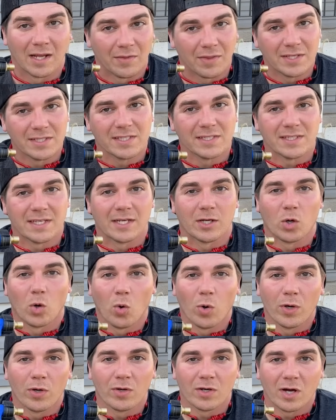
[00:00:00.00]
this is a
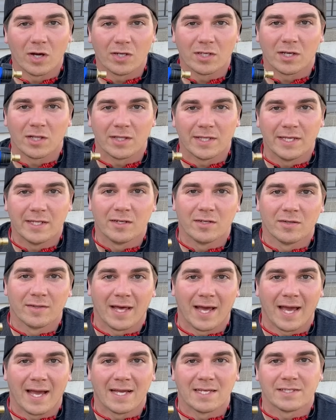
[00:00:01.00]
coil gun cleaner
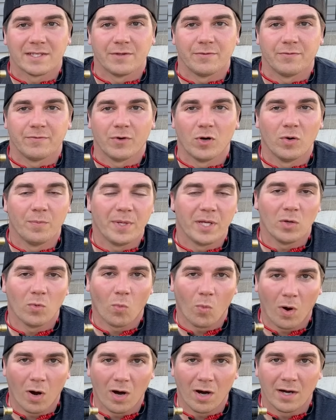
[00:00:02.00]
that has a foaming
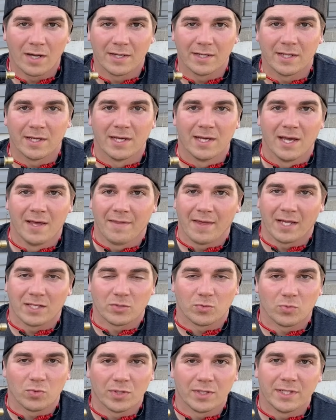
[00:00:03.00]
wand that's
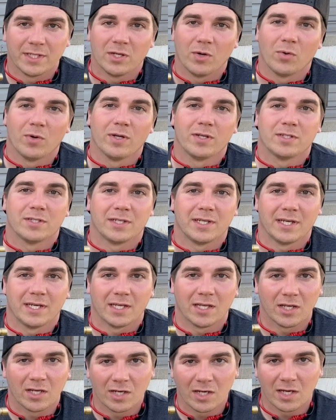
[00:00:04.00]
really going to
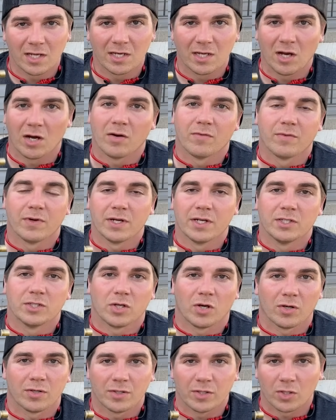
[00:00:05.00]
get good coverage
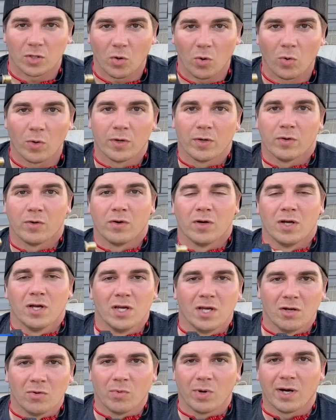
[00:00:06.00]
on your coil.
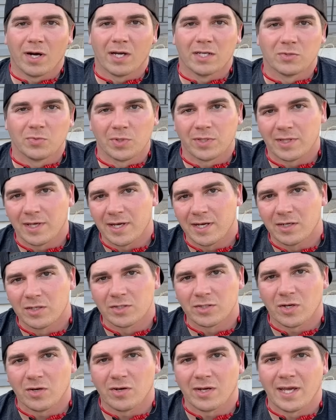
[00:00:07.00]
Whereas with the
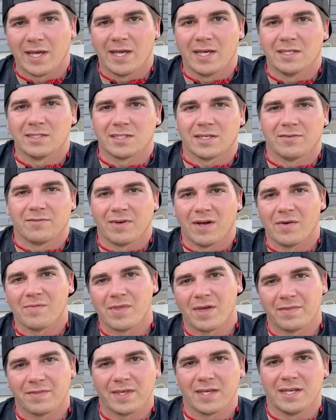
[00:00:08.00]
aerosol cans, I found
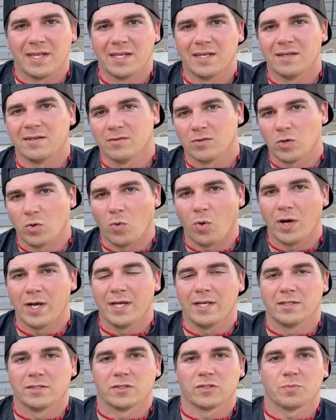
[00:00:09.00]
that they didn't
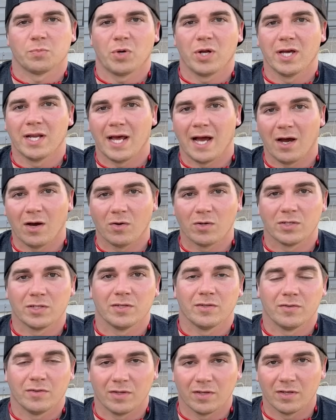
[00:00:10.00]
quite spread out
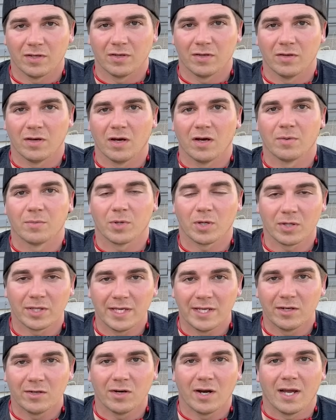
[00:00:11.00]
the
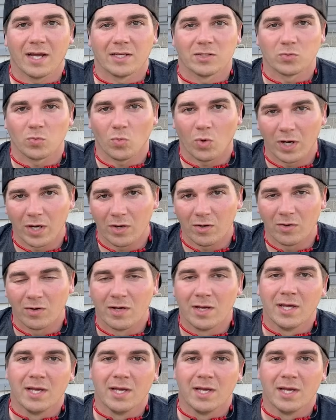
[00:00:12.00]
cleaner as well.